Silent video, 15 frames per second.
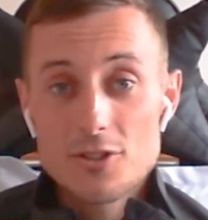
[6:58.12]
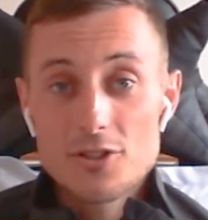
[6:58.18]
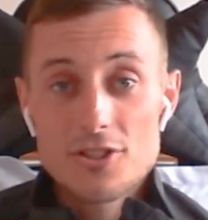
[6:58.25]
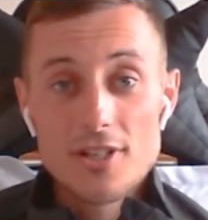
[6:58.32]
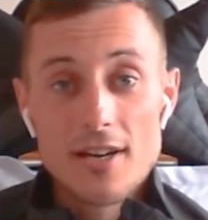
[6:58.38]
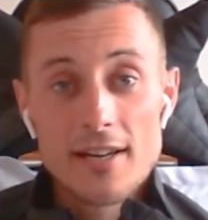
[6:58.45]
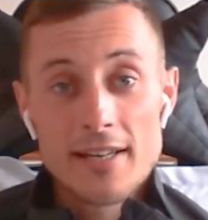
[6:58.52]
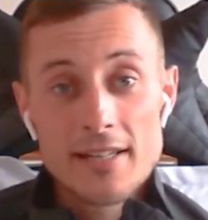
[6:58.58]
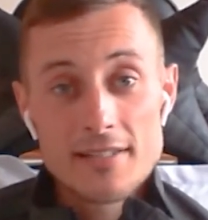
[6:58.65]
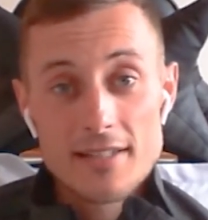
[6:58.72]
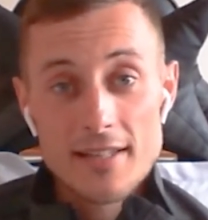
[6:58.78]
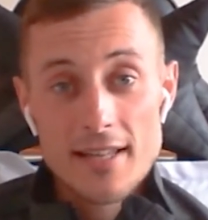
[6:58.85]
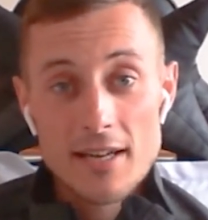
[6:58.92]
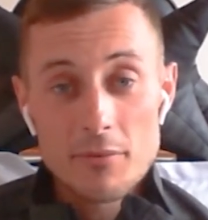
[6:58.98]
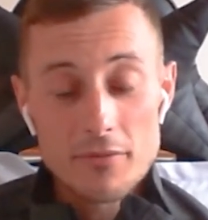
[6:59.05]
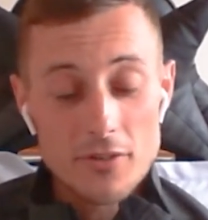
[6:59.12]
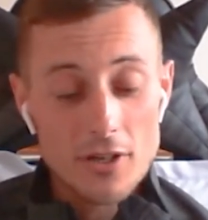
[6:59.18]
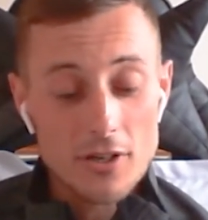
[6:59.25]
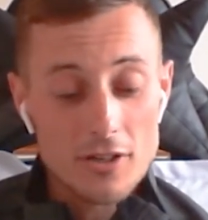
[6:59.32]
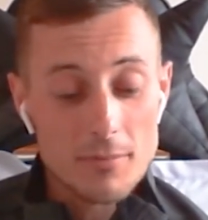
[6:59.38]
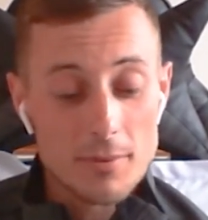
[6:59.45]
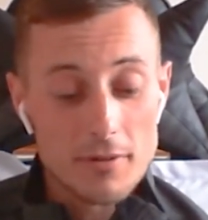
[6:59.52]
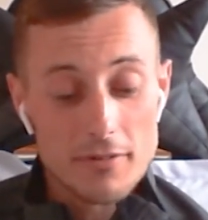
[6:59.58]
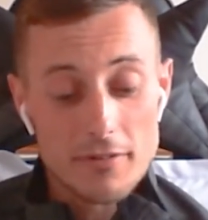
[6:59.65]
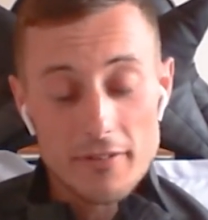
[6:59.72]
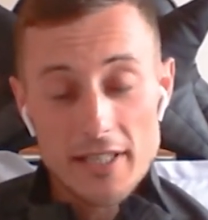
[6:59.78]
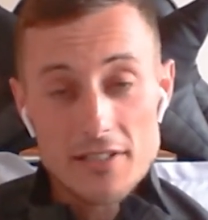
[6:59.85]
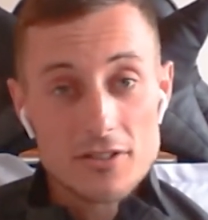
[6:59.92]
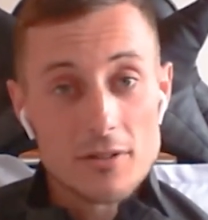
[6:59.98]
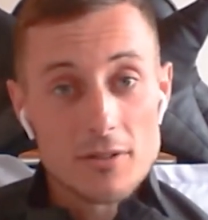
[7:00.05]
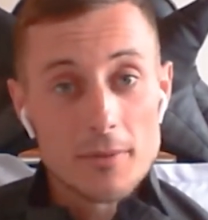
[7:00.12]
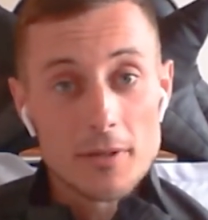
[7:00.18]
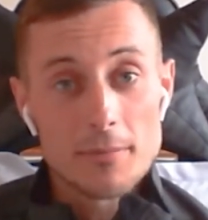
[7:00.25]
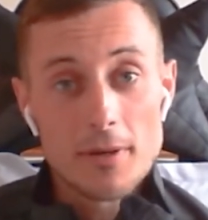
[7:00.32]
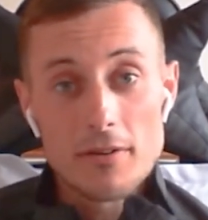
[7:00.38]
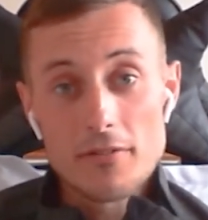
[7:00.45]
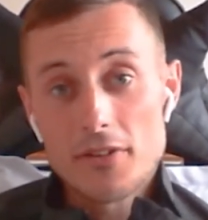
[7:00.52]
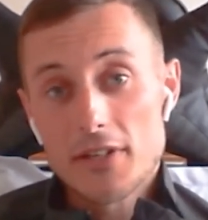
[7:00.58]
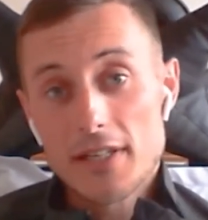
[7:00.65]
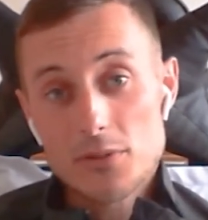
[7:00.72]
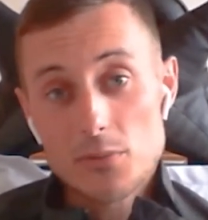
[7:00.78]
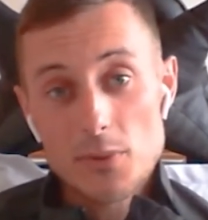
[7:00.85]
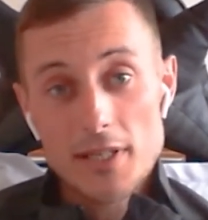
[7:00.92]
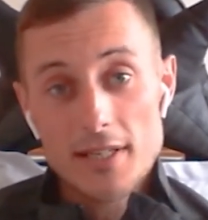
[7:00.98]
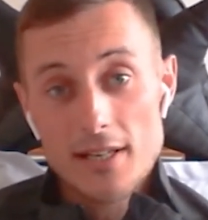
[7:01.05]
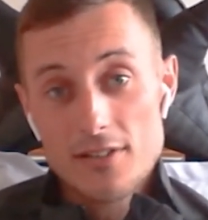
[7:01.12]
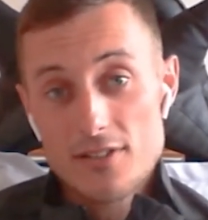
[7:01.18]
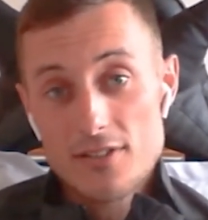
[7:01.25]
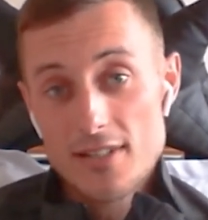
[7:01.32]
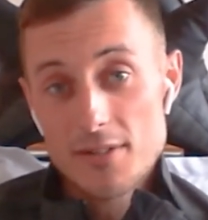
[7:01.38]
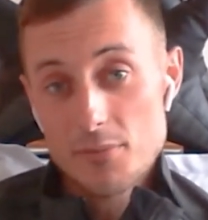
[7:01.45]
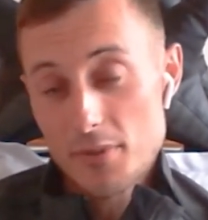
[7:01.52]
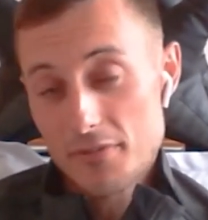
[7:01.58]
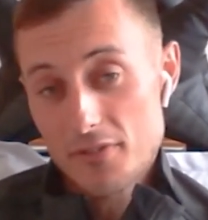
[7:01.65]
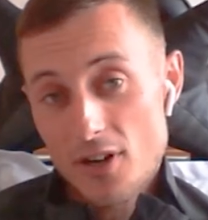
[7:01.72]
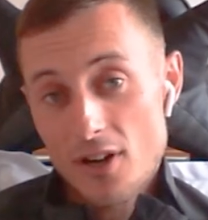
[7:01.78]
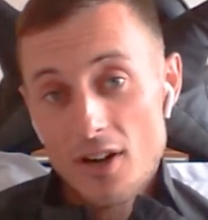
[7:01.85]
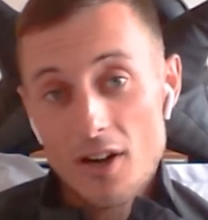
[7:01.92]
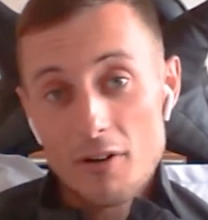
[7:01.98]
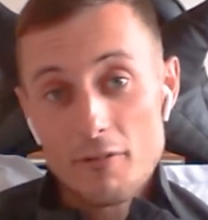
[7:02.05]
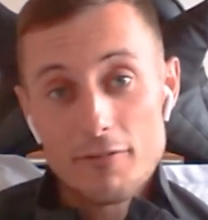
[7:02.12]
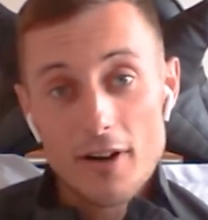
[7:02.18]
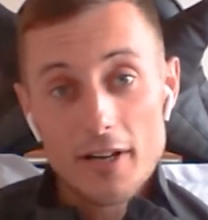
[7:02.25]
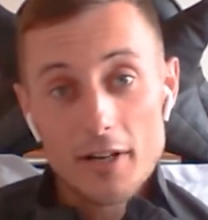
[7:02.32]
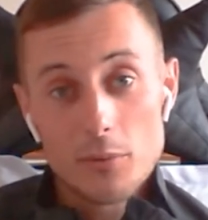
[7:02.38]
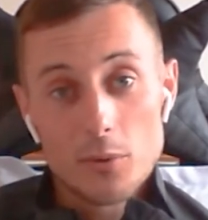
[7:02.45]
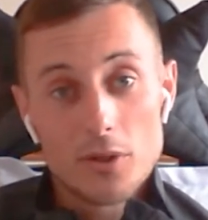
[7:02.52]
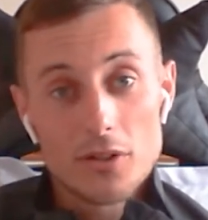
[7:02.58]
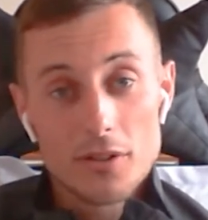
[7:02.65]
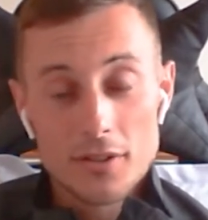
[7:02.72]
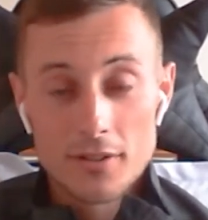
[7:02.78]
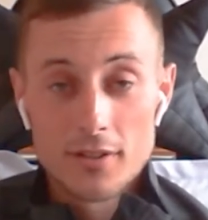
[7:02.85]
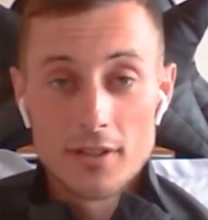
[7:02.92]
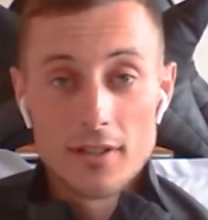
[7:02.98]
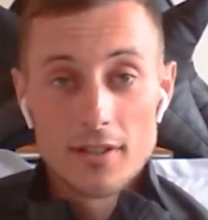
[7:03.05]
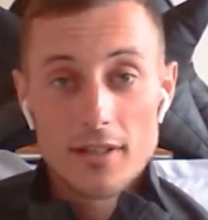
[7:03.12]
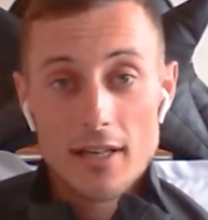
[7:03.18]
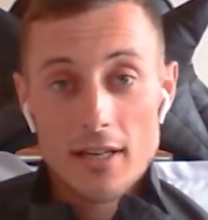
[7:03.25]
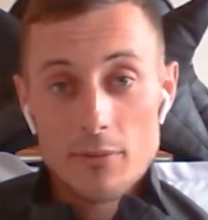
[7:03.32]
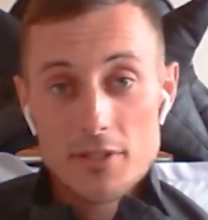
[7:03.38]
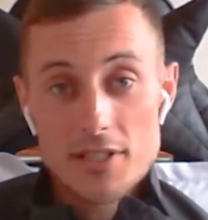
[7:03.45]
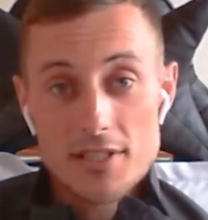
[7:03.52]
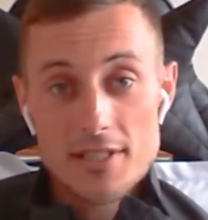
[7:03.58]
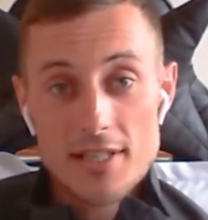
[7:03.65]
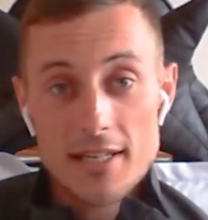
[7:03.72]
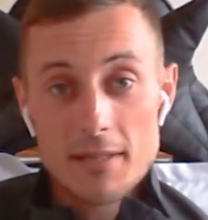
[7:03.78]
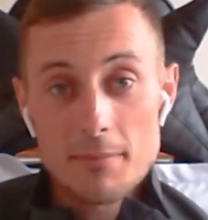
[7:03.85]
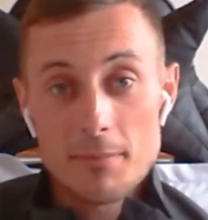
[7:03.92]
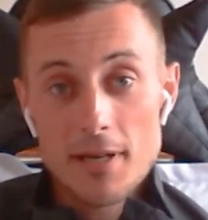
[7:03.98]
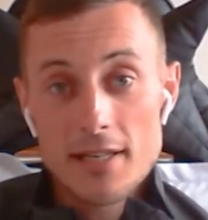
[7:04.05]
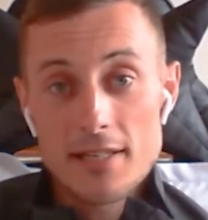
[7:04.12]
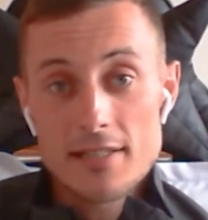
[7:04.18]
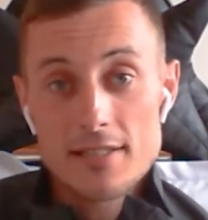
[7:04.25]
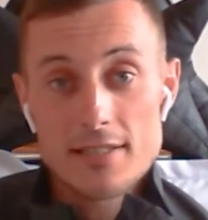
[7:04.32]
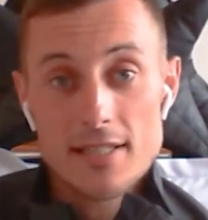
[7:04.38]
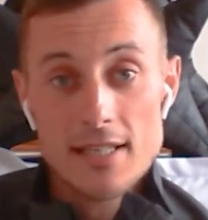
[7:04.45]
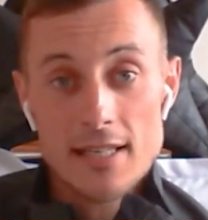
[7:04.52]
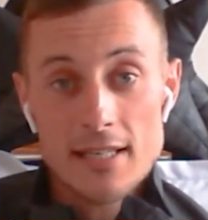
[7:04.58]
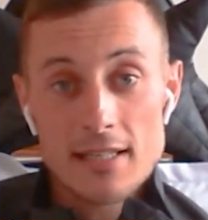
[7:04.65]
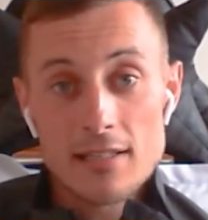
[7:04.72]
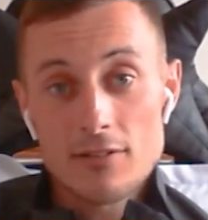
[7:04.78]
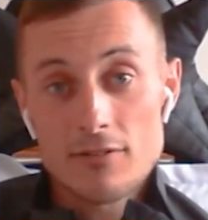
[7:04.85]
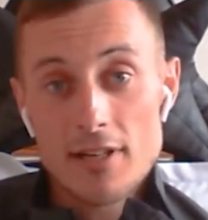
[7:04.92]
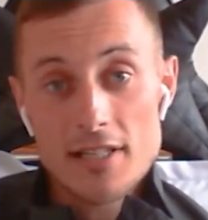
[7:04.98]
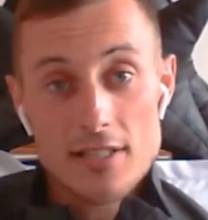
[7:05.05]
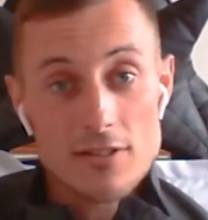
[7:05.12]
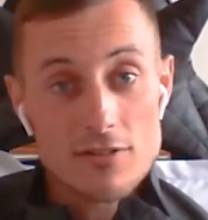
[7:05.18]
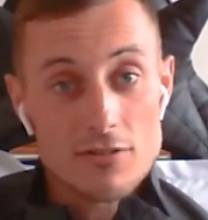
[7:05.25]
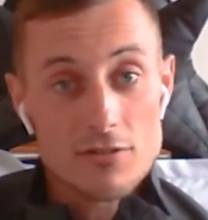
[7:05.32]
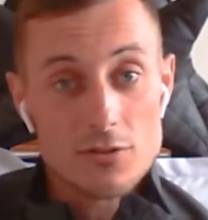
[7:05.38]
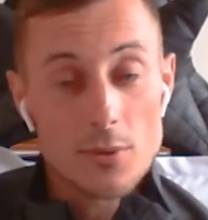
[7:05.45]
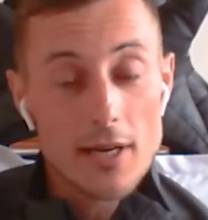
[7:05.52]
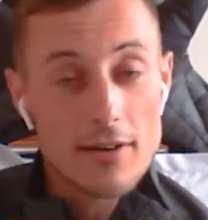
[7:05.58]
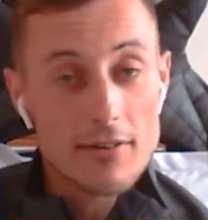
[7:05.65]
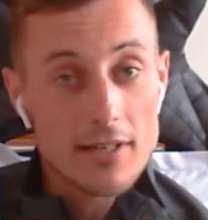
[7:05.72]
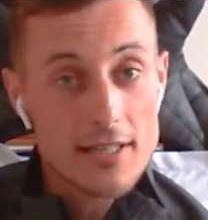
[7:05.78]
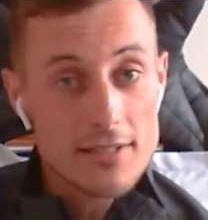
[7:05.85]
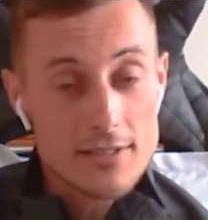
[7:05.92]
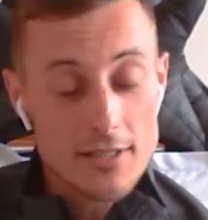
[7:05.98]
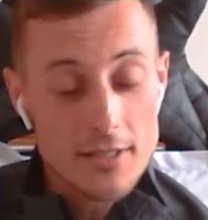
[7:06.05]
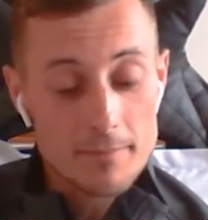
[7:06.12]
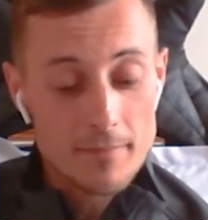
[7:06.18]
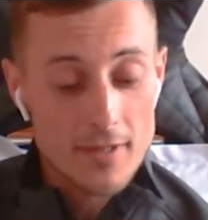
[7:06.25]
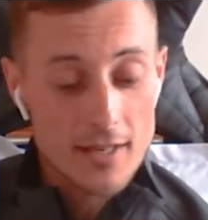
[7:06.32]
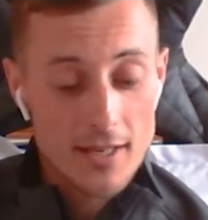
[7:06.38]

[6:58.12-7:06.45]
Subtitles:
Just tying into that, we've got a couple of events coming up over the next week, actually. got our Fire Walk, which is taking place in Great Central Square in Leicester.